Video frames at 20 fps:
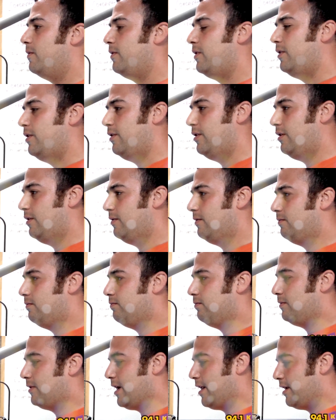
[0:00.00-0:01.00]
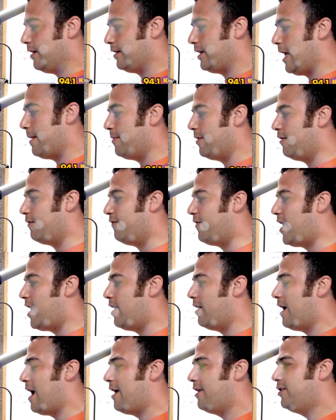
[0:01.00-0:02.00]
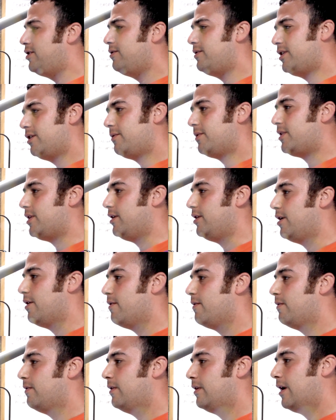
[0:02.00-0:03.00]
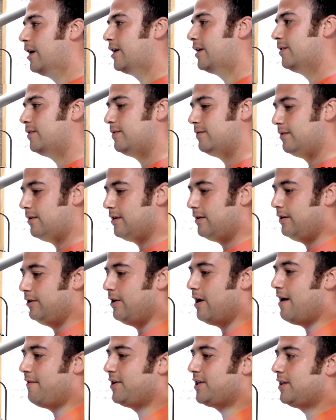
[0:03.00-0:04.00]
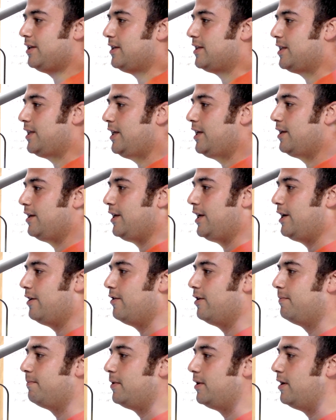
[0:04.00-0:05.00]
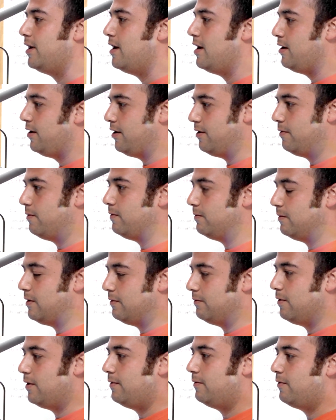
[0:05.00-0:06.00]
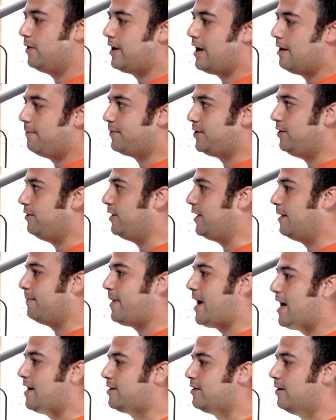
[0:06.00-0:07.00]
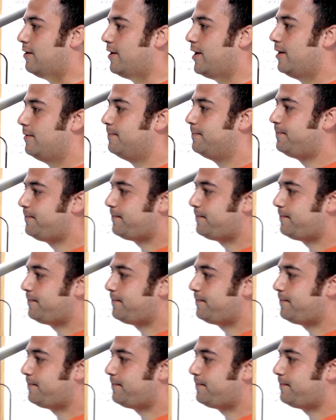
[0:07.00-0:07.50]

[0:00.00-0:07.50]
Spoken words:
You kind of came under fire. How did you deal with it? You know, like, because you obviously see it and hear it, but you know what helped you to get past all that?